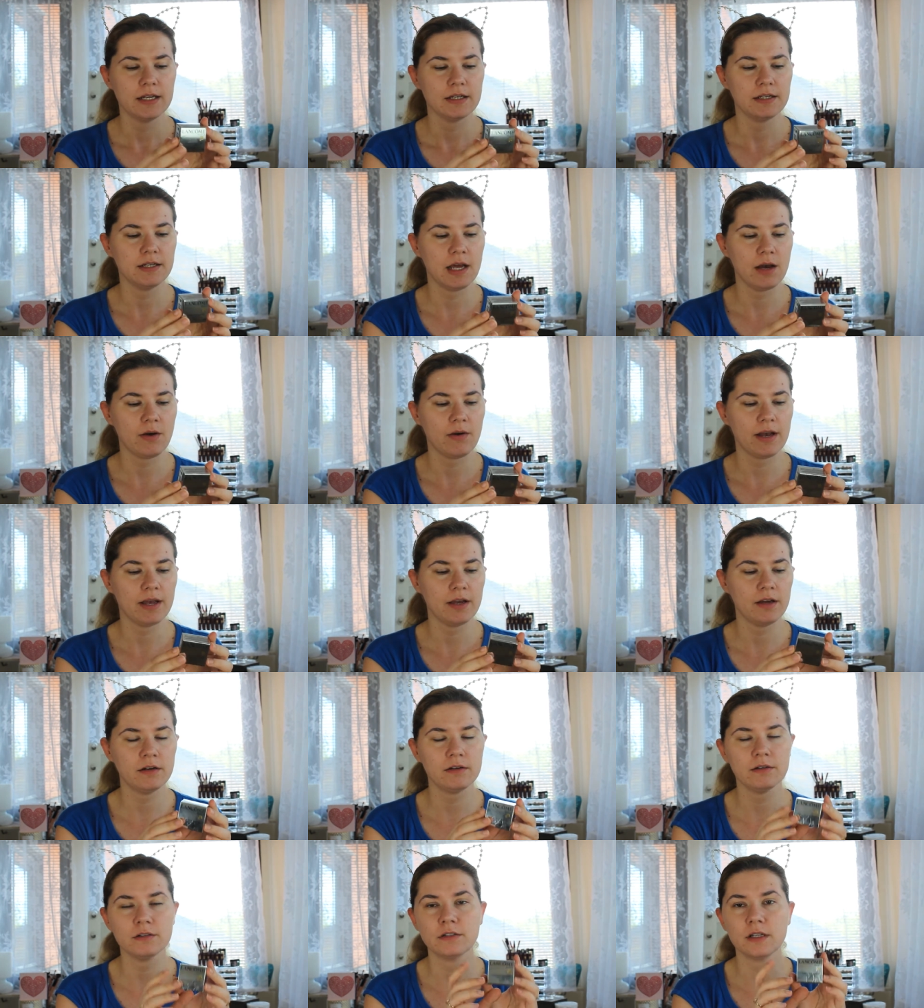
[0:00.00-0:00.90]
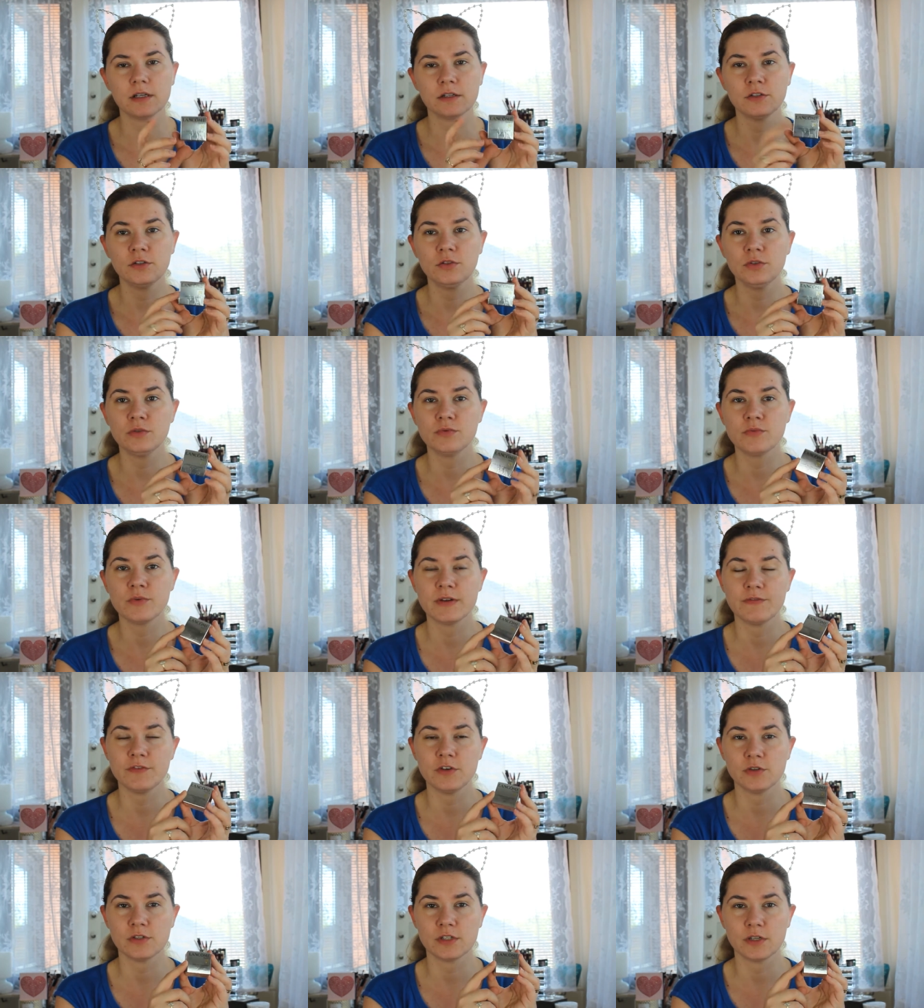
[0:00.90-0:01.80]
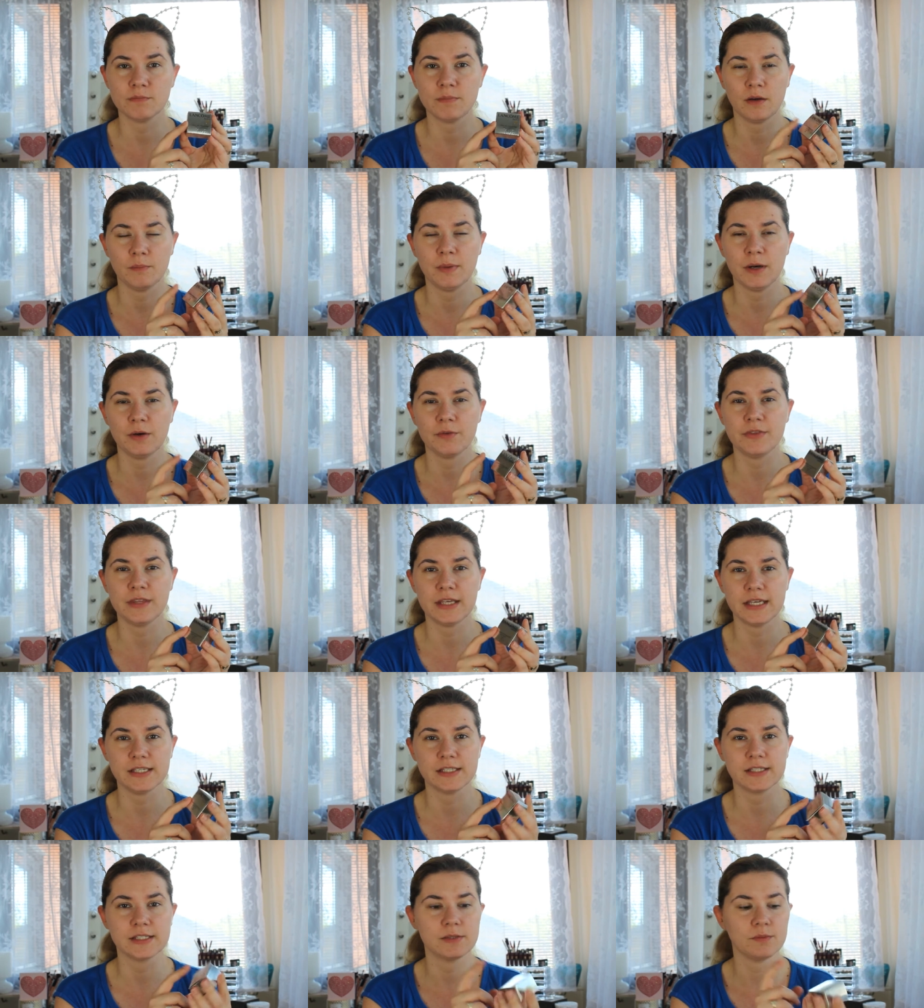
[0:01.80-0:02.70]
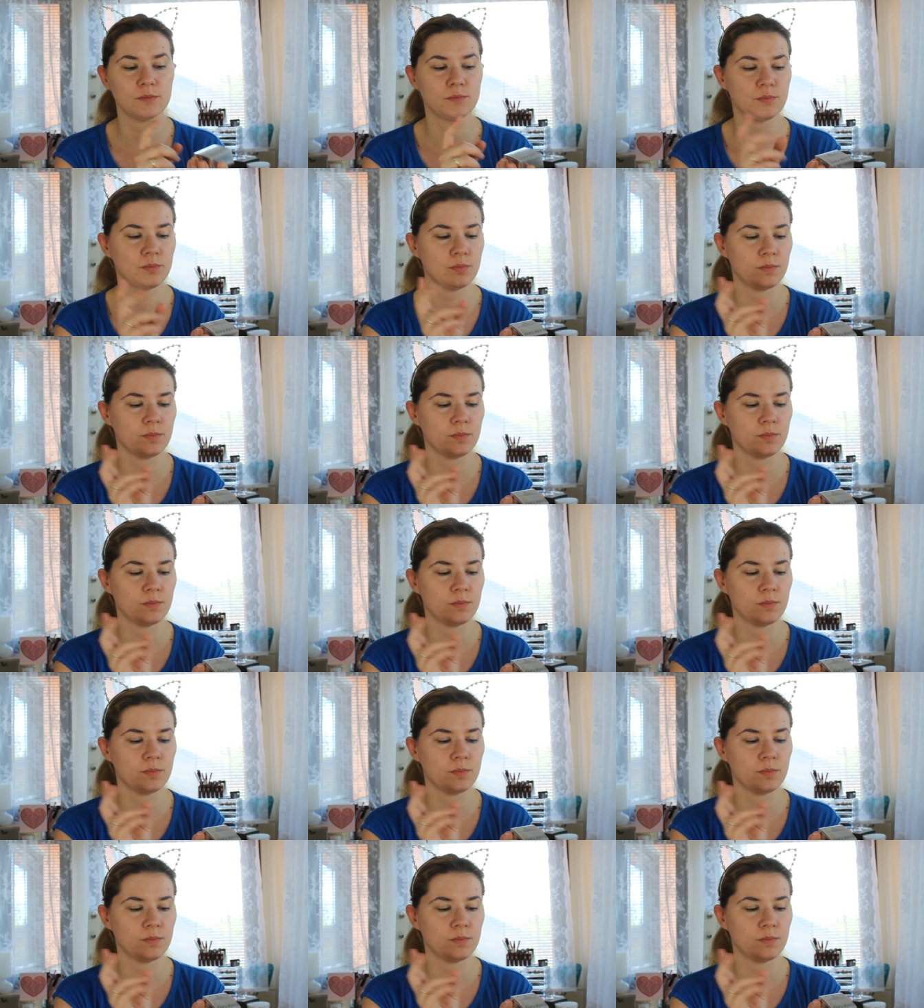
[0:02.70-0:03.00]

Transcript: Now I heard good reviews about this,